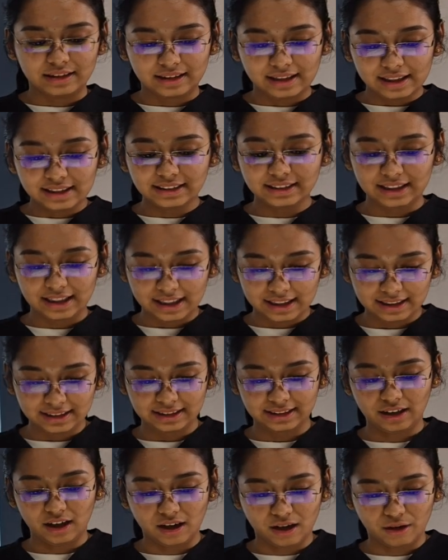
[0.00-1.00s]
This is
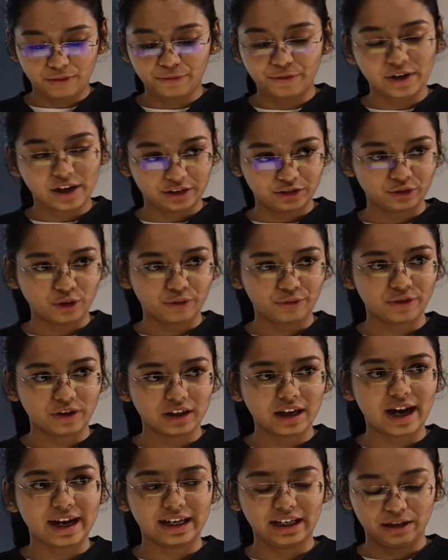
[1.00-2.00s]
a first of a
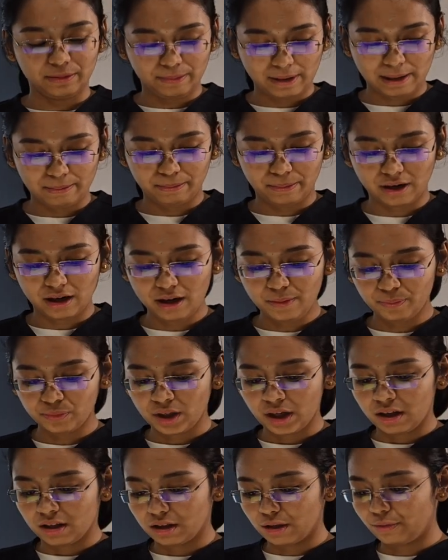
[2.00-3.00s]
kind paper.
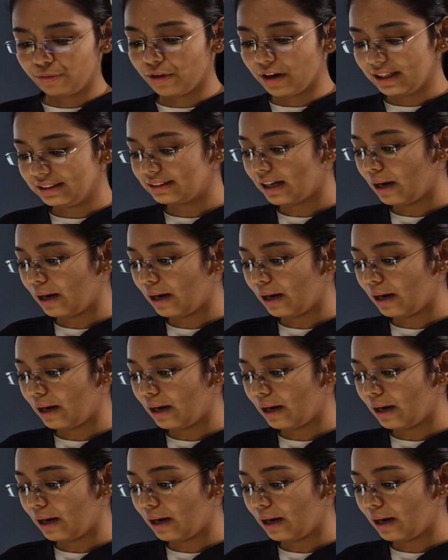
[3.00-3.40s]
The first